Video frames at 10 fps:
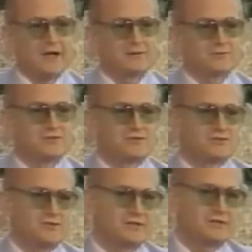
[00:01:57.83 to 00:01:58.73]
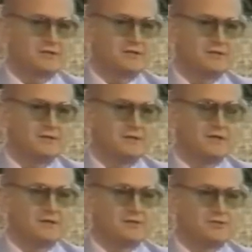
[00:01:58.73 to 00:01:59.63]
I was instructing
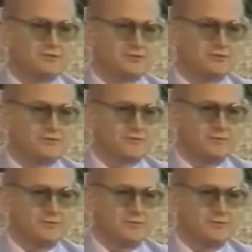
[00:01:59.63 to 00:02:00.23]
students